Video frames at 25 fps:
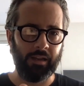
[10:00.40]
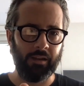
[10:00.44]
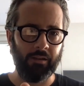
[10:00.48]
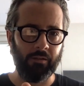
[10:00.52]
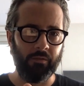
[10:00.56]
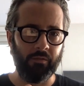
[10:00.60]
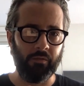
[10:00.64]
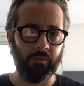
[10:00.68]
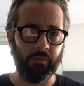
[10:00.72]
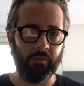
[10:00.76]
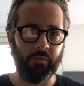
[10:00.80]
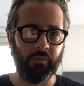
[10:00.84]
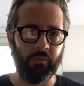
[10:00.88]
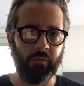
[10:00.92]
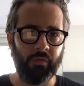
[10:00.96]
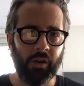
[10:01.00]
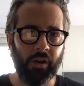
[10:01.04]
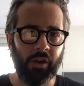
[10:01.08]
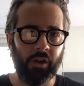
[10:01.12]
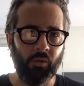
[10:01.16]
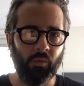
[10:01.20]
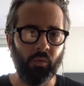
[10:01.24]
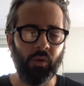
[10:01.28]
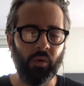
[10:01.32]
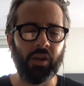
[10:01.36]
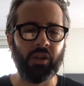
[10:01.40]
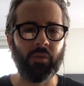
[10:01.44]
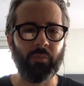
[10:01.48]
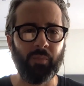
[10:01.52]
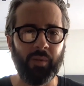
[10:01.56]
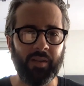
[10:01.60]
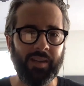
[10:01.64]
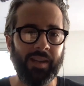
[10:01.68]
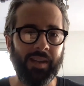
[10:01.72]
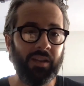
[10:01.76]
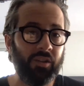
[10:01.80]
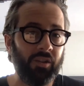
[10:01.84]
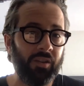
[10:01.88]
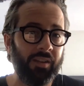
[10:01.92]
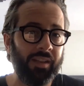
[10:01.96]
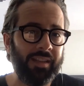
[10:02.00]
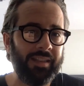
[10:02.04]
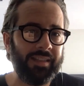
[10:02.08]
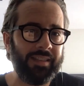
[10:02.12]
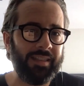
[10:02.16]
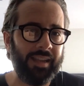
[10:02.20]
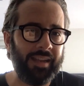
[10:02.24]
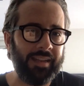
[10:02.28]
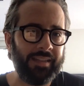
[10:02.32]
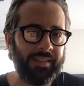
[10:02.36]
very rich potential
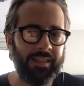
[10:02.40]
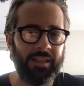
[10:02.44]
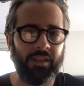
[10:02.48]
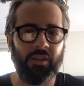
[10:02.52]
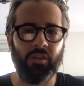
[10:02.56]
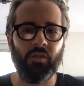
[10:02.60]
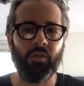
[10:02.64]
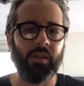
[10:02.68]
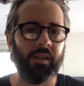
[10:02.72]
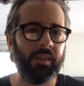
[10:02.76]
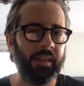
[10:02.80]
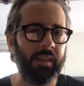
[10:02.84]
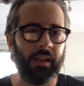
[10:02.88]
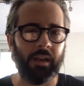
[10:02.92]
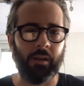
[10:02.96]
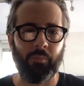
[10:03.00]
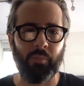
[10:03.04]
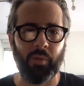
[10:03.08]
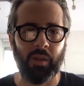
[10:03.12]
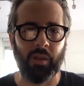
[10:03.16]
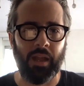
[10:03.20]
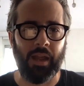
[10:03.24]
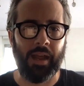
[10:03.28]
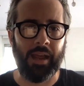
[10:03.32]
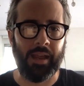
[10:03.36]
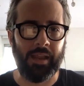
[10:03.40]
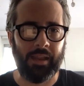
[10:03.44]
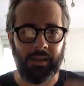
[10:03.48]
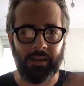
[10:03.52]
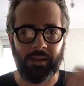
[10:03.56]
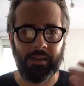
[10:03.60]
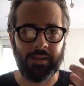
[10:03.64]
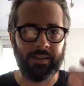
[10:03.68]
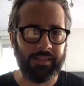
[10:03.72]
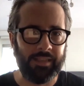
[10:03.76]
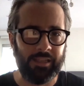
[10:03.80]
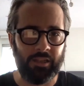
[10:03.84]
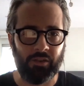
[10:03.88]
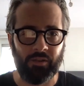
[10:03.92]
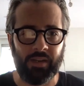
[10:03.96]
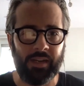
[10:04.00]
insights that you can then apply and continue to